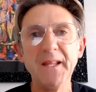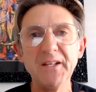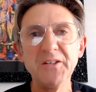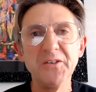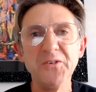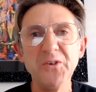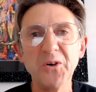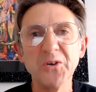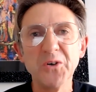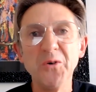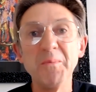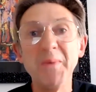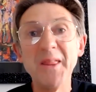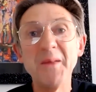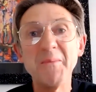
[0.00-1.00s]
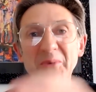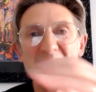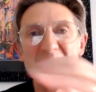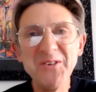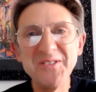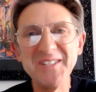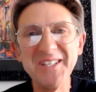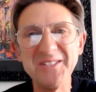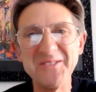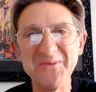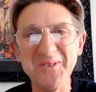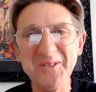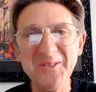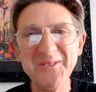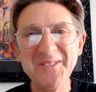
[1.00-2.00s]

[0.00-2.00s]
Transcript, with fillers: you're not caught by the proceeds rule.